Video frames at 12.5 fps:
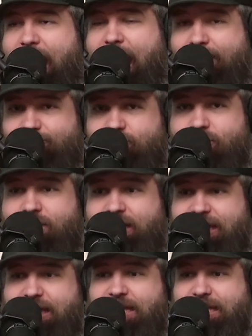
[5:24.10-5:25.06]
after
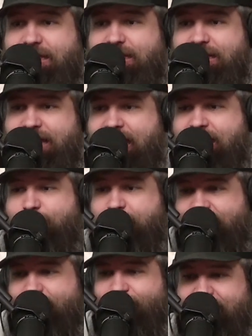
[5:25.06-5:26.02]
he has
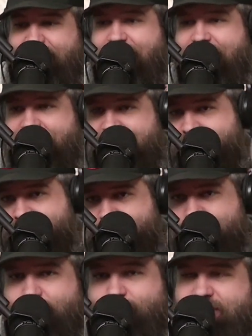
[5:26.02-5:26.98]
been defeated. He
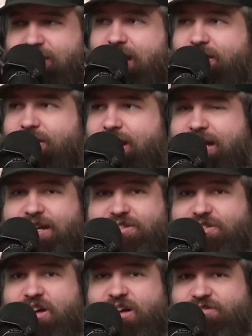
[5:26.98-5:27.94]
shoots the other guy, and
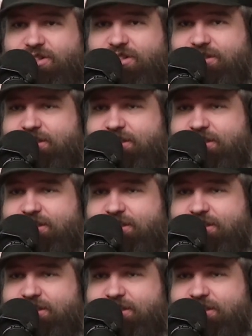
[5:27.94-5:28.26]
it's awful.